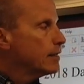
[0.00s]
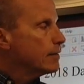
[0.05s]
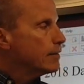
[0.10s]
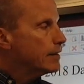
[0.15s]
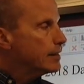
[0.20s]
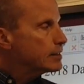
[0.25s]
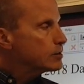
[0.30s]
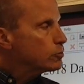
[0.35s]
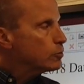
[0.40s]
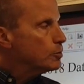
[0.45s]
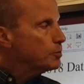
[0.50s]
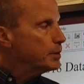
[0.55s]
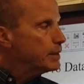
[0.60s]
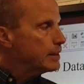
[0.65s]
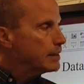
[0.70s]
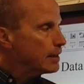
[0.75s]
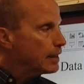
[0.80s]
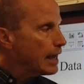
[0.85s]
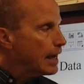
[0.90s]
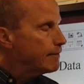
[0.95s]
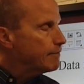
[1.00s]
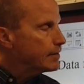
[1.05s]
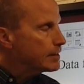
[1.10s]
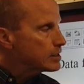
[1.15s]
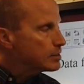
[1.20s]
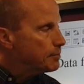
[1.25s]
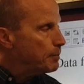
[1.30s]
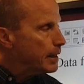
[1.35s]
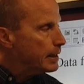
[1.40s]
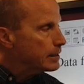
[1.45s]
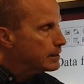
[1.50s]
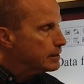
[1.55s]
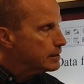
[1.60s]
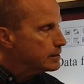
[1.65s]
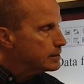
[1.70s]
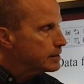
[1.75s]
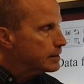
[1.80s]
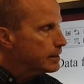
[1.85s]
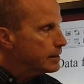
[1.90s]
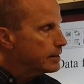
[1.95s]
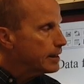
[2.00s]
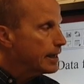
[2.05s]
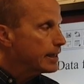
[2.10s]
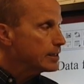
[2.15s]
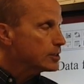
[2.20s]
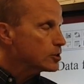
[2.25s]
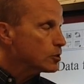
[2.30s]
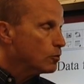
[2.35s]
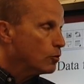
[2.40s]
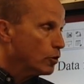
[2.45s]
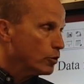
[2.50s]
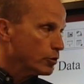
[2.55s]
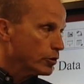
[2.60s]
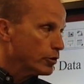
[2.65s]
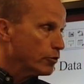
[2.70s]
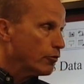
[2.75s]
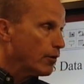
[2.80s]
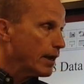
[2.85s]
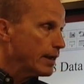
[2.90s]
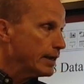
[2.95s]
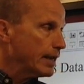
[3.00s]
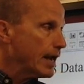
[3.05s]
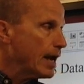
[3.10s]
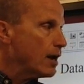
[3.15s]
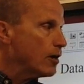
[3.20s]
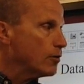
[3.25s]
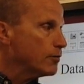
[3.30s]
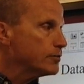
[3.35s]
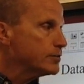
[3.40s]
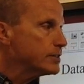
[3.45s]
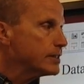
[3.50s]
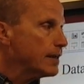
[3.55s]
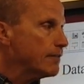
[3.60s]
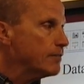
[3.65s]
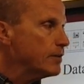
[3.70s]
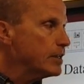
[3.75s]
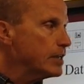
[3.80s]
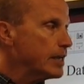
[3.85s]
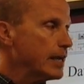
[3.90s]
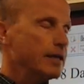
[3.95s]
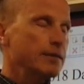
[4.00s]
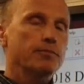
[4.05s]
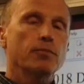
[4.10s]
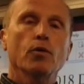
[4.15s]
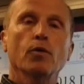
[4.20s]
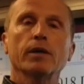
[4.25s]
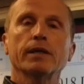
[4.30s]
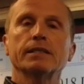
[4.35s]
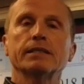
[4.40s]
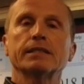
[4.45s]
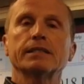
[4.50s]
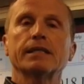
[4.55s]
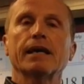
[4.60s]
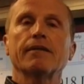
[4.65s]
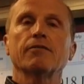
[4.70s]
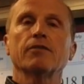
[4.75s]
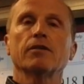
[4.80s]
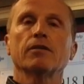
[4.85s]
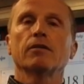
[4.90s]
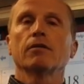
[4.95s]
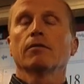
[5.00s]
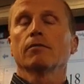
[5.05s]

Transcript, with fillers: this would be the life expectancy that is quoted right now of 78.7